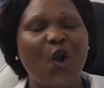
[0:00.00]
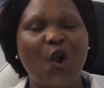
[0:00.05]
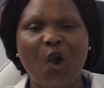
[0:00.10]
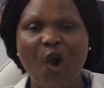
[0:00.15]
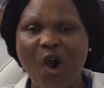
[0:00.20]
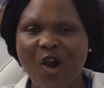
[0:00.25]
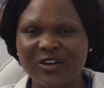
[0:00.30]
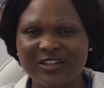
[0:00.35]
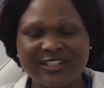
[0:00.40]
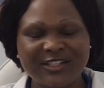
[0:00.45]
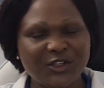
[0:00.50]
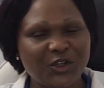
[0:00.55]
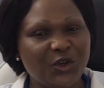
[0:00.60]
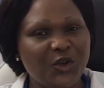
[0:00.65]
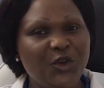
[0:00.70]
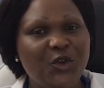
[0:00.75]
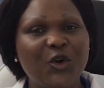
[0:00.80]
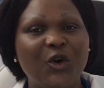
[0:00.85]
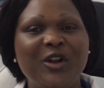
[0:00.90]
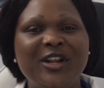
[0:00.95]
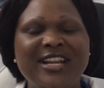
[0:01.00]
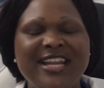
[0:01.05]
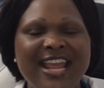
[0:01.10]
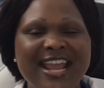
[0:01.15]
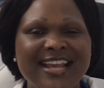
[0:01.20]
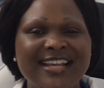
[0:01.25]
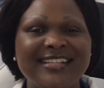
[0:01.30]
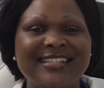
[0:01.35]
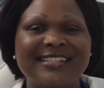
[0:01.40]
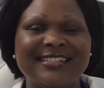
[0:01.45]
Cut your
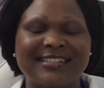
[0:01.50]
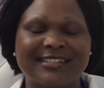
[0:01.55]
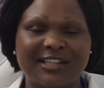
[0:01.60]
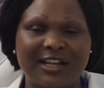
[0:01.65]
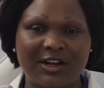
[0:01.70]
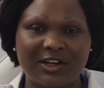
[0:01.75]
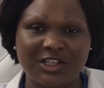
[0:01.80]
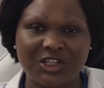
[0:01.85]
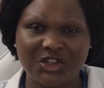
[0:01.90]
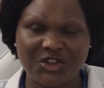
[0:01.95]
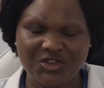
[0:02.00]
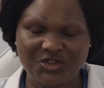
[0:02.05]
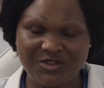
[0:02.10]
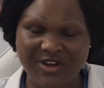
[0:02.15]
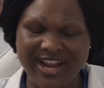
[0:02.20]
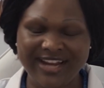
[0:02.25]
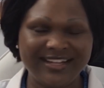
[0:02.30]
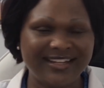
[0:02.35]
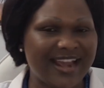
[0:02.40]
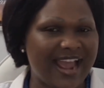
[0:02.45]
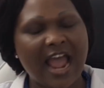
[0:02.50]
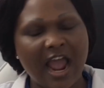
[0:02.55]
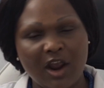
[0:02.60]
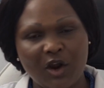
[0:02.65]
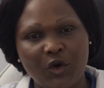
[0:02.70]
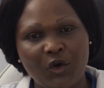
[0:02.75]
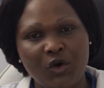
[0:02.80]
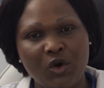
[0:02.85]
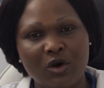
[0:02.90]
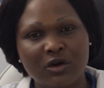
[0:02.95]
nails straight
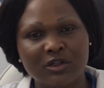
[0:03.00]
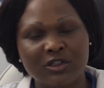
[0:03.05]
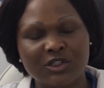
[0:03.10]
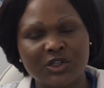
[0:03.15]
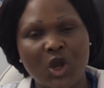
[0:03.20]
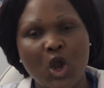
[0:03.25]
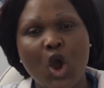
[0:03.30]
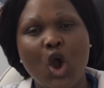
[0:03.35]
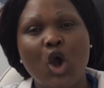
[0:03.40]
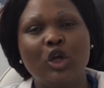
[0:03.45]
across.